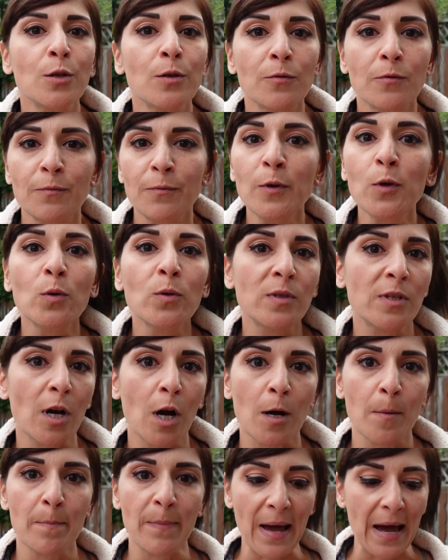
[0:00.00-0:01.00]
foods
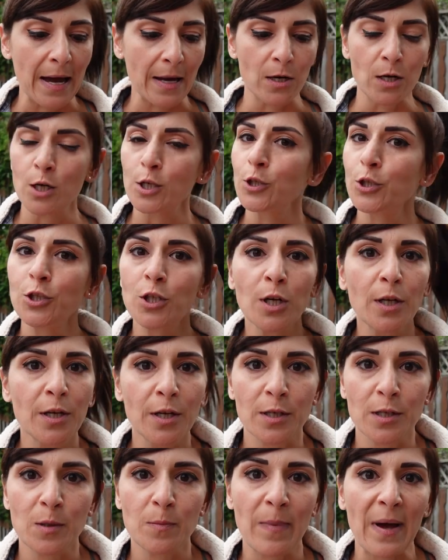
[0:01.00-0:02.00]
are bad,
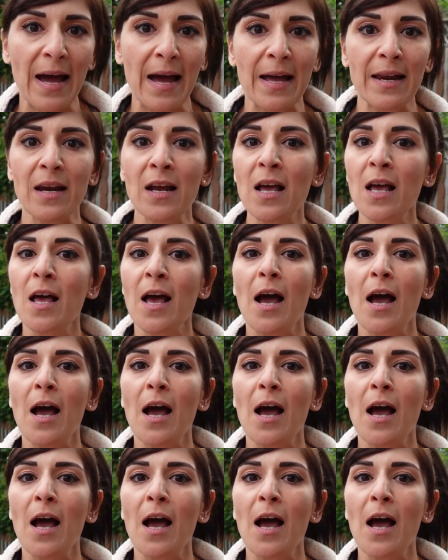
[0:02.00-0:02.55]
sugar's bad,